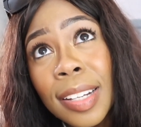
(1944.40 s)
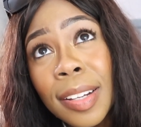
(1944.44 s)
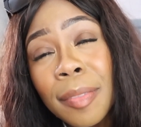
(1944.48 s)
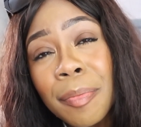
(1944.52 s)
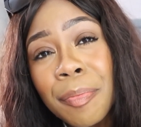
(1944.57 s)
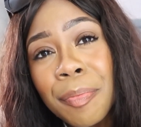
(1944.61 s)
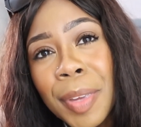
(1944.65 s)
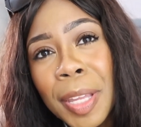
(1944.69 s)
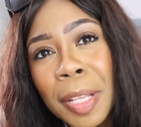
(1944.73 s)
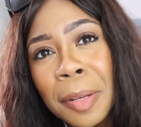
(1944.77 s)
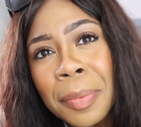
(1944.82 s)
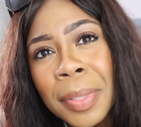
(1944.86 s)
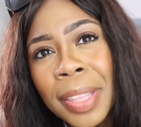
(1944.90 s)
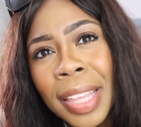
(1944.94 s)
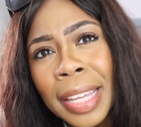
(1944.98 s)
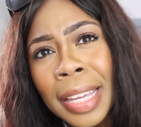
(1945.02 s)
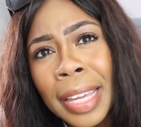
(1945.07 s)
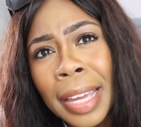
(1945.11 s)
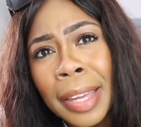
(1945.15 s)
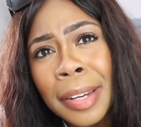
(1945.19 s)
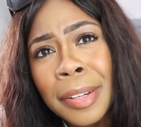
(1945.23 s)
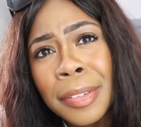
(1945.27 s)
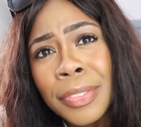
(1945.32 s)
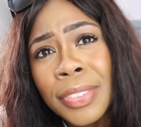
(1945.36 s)
made me like
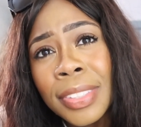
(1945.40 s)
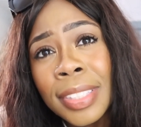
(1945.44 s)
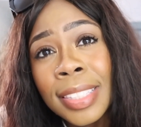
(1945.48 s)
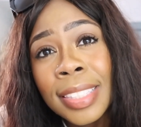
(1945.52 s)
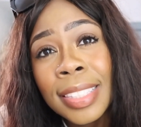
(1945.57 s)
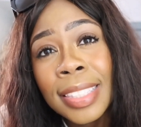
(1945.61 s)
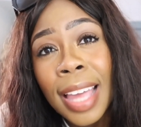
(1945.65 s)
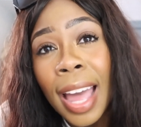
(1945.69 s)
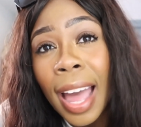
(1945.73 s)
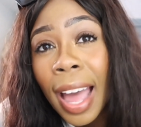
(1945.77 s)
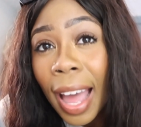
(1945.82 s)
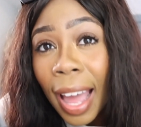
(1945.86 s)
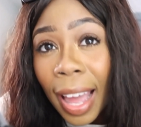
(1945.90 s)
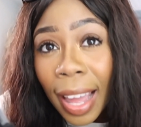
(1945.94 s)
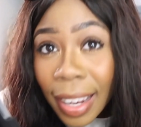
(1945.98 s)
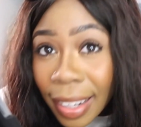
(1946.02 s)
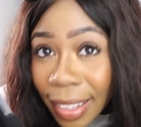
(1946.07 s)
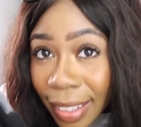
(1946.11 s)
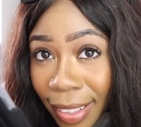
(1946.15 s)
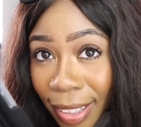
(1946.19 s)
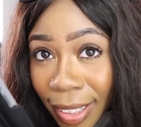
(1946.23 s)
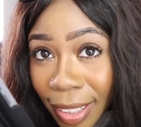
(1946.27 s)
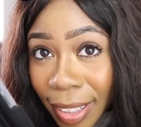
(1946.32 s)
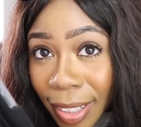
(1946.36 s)
kind of
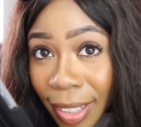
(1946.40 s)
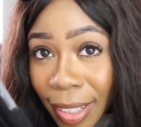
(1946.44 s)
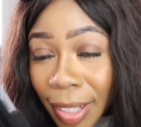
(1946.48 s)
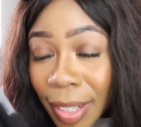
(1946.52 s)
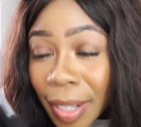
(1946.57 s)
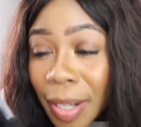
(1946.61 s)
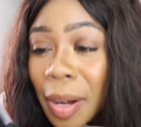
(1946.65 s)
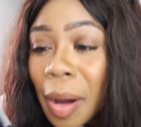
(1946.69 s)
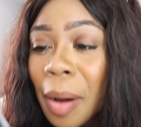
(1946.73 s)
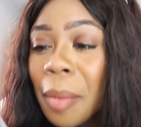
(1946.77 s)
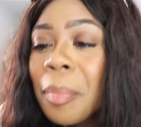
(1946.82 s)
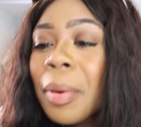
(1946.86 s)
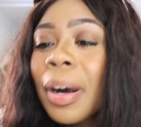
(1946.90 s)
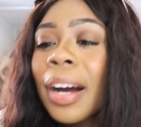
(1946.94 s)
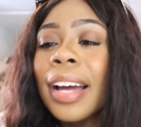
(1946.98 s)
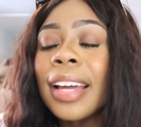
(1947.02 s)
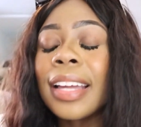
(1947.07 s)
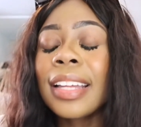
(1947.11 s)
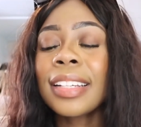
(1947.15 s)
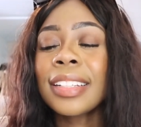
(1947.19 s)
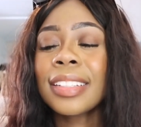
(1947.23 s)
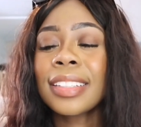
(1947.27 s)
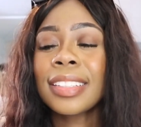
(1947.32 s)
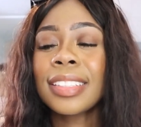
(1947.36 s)
sad
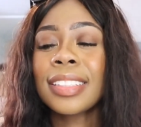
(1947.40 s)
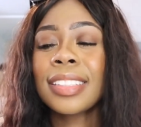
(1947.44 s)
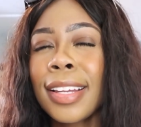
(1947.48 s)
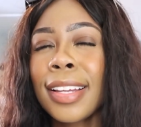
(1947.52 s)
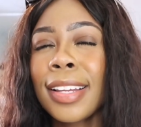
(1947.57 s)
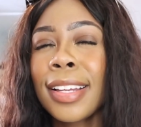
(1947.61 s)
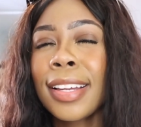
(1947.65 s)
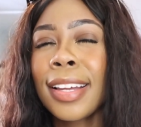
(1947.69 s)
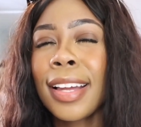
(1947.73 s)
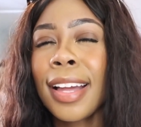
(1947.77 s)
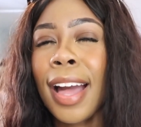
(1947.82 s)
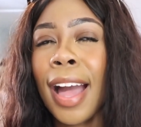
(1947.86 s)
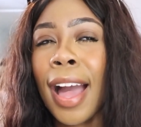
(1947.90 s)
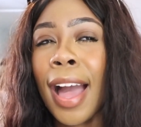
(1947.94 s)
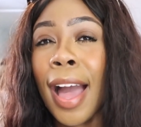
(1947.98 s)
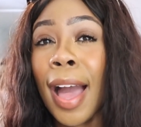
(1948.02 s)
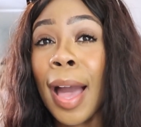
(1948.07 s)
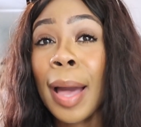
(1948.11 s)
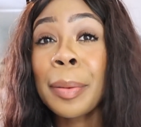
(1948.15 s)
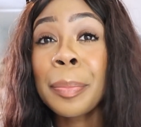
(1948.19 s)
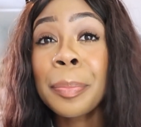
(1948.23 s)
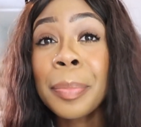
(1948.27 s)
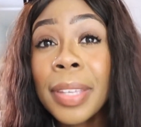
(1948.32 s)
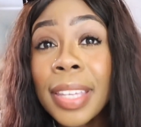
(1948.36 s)
but
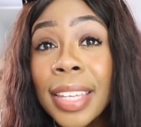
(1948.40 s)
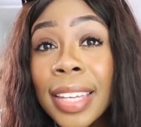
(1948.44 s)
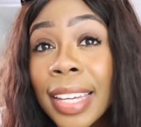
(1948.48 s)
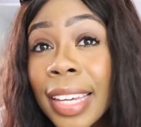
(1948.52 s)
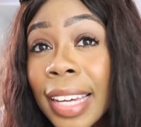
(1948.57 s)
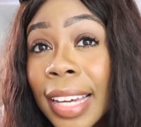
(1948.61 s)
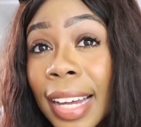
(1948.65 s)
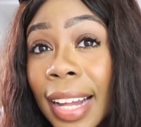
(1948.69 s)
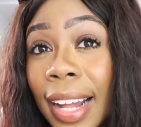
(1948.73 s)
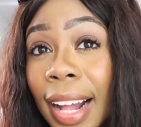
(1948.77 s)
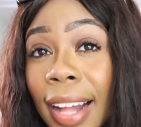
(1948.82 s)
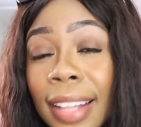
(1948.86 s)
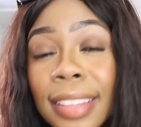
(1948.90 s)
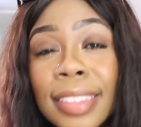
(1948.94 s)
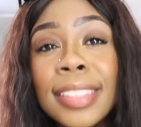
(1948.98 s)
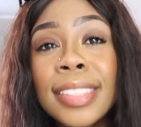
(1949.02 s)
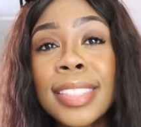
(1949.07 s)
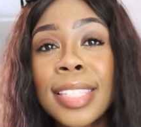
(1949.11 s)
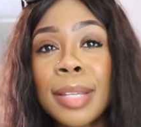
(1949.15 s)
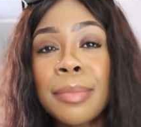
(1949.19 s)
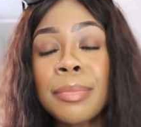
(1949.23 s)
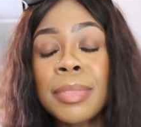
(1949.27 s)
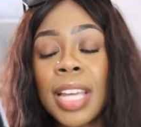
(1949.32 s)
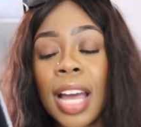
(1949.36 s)
happy at the
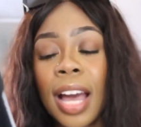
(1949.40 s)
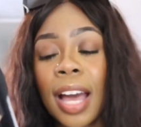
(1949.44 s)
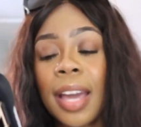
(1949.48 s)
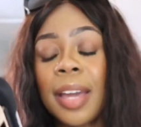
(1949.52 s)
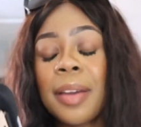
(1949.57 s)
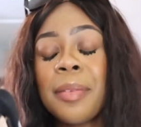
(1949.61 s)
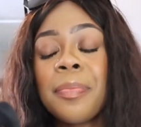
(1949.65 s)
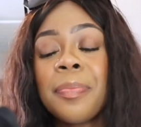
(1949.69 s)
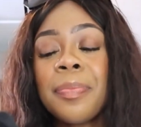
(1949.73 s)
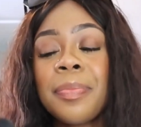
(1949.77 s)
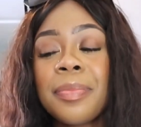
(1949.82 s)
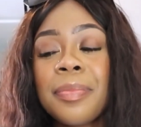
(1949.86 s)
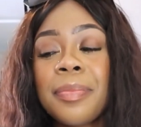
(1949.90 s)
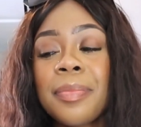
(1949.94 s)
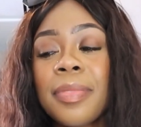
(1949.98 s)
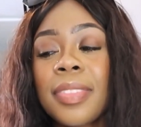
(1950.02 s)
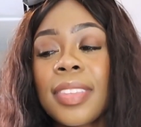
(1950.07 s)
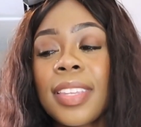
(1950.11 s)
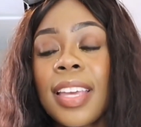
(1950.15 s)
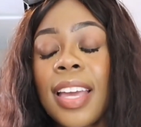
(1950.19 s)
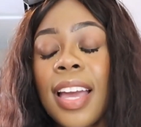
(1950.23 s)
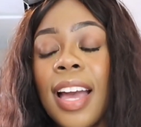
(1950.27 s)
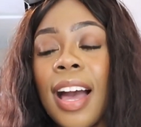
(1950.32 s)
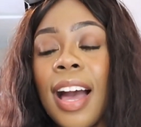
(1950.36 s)
same time
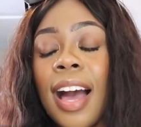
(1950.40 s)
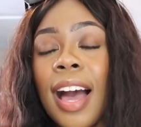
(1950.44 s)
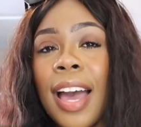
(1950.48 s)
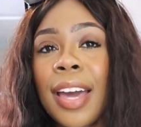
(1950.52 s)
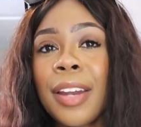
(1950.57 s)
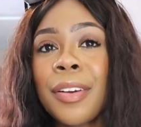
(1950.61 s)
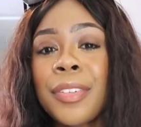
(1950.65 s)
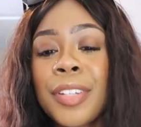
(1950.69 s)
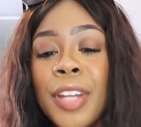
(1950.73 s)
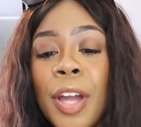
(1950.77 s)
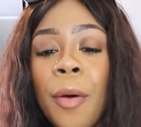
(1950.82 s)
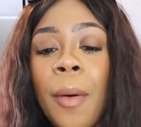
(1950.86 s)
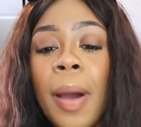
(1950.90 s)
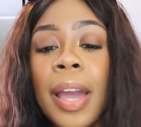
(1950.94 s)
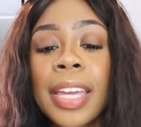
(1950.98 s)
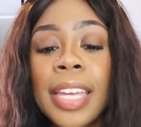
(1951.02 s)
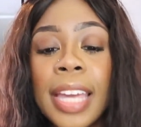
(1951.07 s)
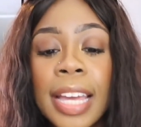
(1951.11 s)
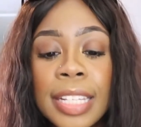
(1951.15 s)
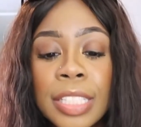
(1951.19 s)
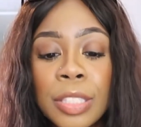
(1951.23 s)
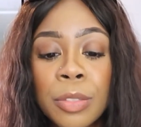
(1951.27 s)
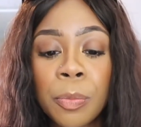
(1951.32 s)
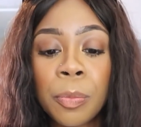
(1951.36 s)
i don't know i
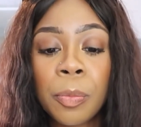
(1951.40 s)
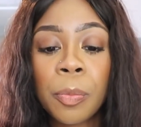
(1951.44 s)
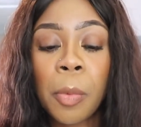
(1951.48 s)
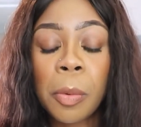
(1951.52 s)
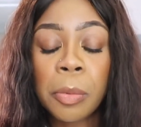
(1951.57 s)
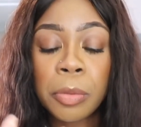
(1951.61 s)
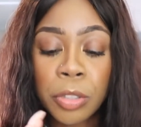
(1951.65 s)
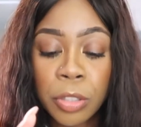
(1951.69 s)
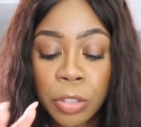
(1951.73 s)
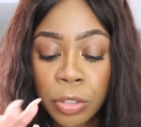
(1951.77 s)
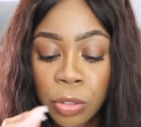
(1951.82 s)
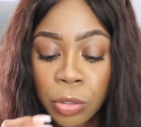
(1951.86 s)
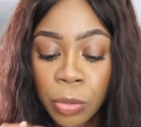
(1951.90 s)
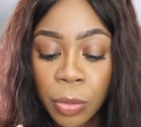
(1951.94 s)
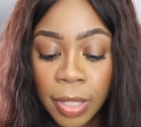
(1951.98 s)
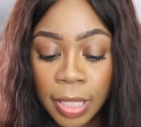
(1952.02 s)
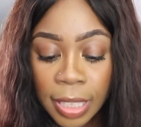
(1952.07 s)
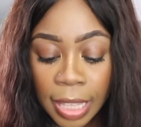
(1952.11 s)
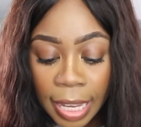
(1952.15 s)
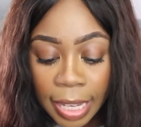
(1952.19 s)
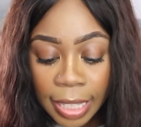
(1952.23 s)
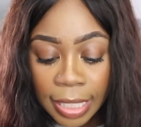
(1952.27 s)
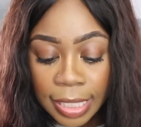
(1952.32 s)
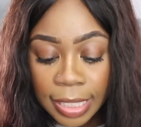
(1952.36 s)
guess what was her
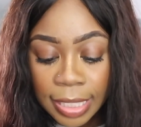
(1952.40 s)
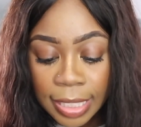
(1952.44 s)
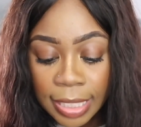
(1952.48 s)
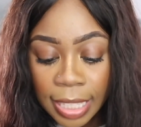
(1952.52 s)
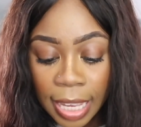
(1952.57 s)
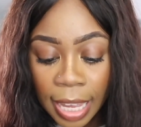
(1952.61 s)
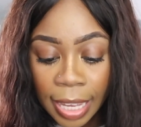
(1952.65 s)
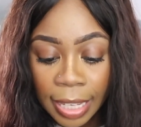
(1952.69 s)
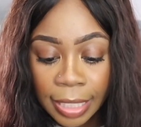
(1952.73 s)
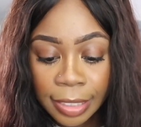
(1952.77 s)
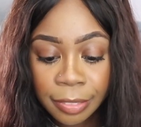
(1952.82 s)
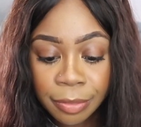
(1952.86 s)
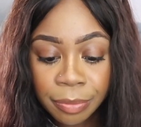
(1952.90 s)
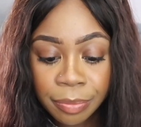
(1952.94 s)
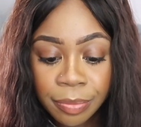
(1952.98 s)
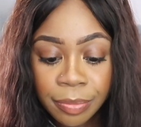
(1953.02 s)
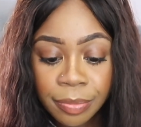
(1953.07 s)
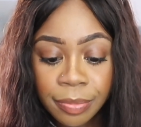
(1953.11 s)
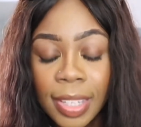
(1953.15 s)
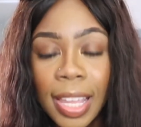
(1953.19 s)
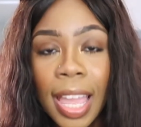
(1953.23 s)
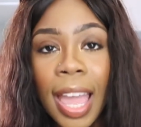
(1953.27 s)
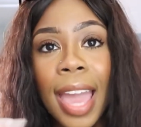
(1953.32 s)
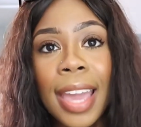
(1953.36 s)
storyline it said
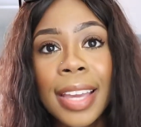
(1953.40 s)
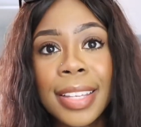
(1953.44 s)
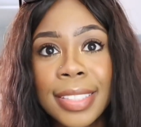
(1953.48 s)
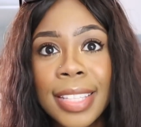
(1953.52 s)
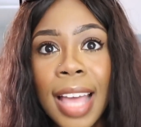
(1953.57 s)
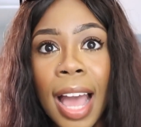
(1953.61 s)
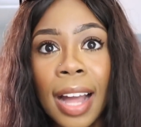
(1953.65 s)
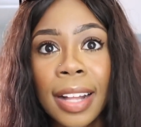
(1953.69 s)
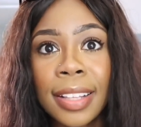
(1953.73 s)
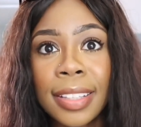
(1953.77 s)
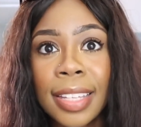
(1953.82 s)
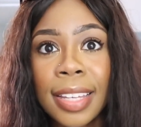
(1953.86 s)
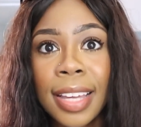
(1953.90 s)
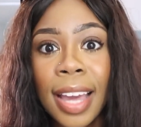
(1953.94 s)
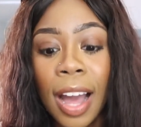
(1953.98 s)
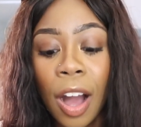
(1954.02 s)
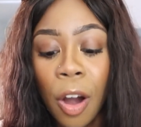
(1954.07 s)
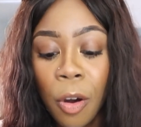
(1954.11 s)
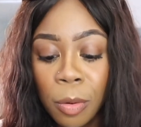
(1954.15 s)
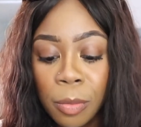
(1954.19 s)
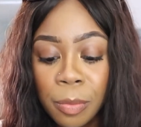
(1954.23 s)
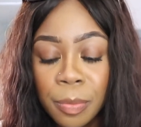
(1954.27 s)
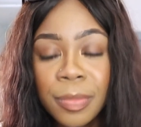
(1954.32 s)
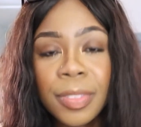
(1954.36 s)
exactly
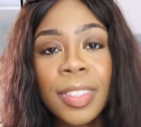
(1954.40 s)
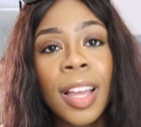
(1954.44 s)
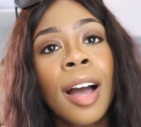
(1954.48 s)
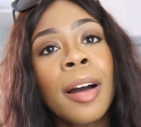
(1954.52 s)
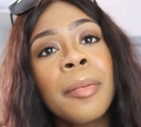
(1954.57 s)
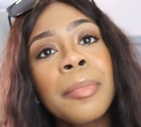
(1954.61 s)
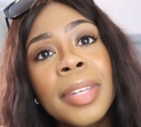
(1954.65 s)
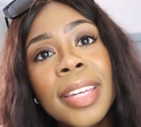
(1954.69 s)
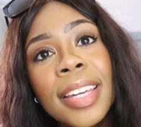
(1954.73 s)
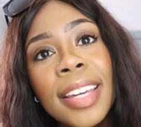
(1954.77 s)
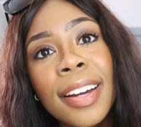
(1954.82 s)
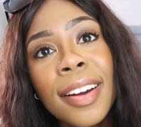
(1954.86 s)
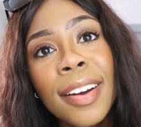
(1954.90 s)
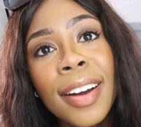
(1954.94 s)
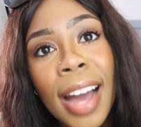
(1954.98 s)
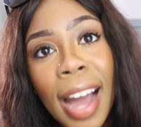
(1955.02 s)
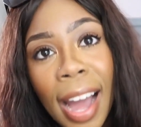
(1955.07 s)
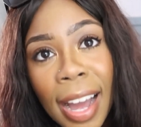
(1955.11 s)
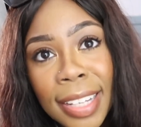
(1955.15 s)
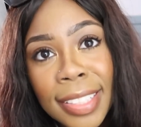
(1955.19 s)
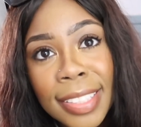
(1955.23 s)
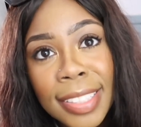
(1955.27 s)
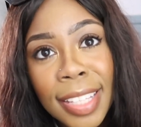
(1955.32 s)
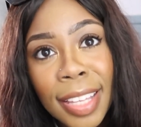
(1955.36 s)
oh not me
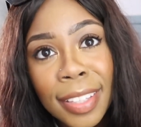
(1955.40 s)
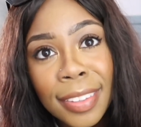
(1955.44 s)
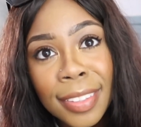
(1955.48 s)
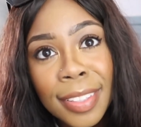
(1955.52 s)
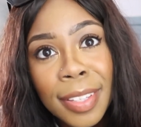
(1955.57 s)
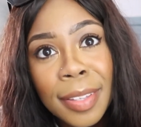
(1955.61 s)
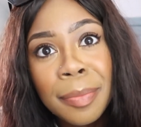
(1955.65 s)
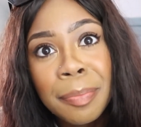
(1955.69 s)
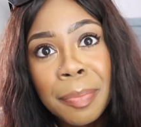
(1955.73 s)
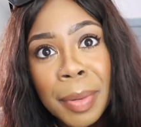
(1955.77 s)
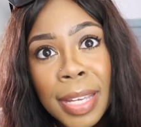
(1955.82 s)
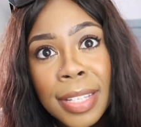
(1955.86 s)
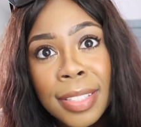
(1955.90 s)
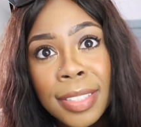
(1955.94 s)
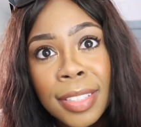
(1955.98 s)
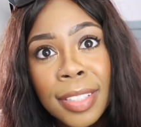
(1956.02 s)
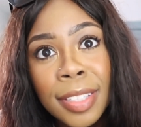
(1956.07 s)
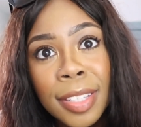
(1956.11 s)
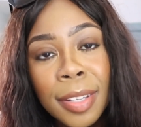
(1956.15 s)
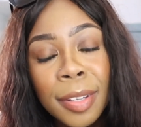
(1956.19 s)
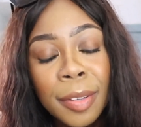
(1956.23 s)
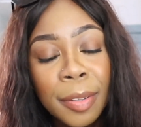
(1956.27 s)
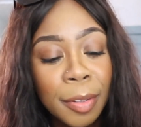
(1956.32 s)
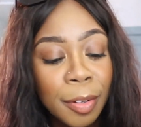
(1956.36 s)
accidentally
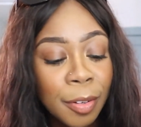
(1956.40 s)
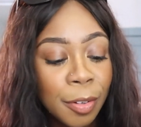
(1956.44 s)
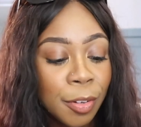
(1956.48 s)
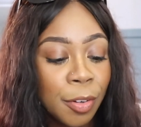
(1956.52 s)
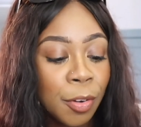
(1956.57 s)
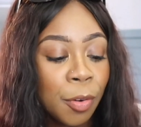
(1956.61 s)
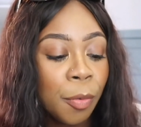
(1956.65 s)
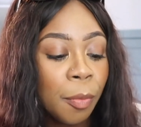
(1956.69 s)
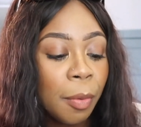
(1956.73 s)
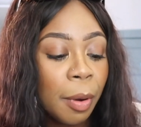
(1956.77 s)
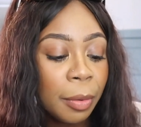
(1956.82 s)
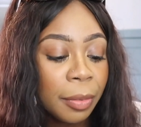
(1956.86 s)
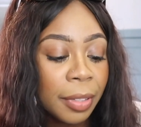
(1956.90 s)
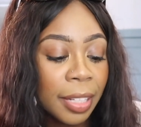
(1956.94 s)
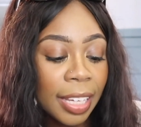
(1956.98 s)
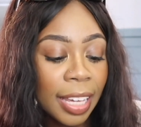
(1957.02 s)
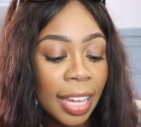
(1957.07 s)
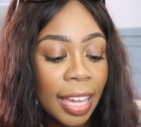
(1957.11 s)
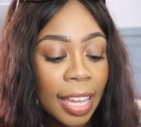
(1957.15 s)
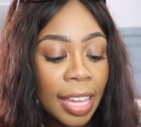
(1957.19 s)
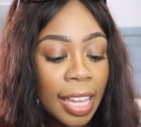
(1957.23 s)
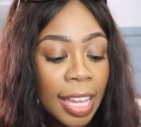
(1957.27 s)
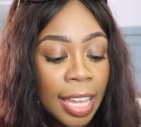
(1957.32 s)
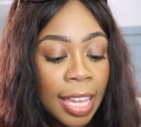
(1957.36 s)
basically quoting
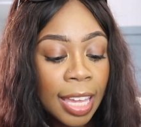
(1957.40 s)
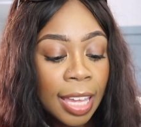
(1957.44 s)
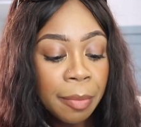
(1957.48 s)
it.